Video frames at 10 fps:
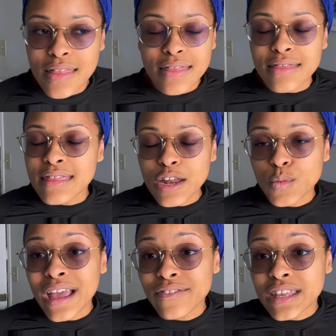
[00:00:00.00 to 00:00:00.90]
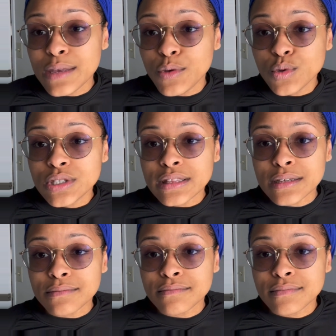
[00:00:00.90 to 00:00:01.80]
then we have to keep using them.
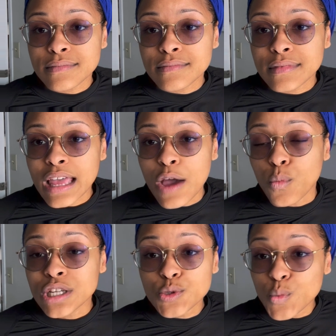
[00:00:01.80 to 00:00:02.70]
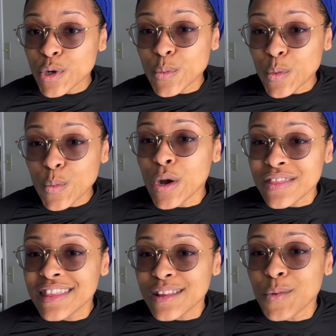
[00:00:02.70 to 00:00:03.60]
And once
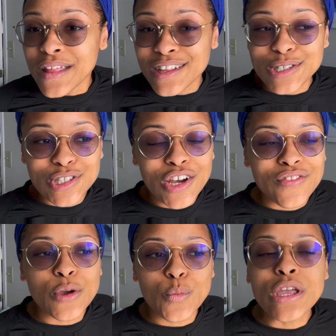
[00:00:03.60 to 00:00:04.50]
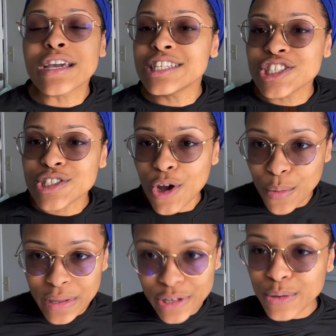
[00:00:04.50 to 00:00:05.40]
when they're solved, then we can just all be
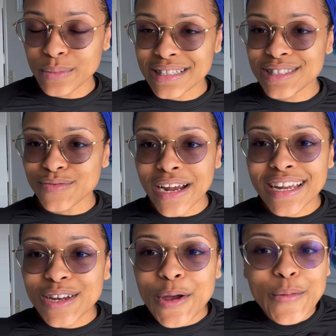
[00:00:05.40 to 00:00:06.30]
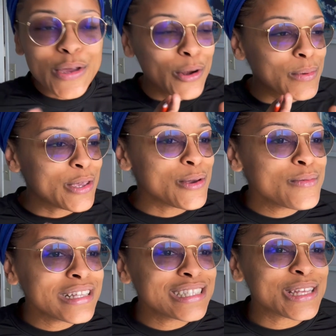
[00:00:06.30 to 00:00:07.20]
humans, right? We can all be
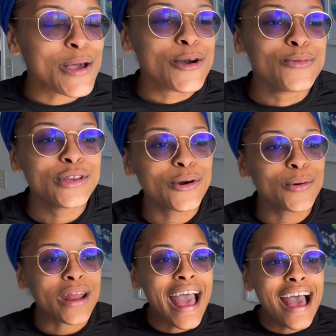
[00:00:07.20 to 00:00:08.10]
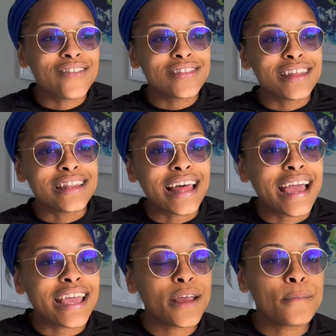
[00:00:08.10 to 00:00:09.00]
humans. We don't have to
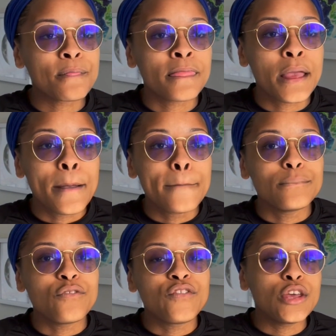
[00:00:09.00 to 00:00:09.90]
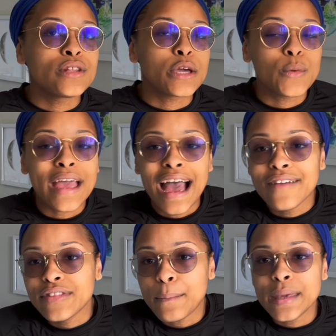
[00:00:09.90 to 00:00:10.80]
like feel like we have to
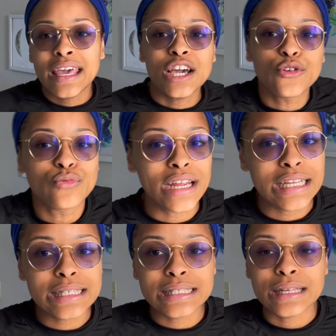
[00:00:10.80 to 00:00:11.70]
pick a race,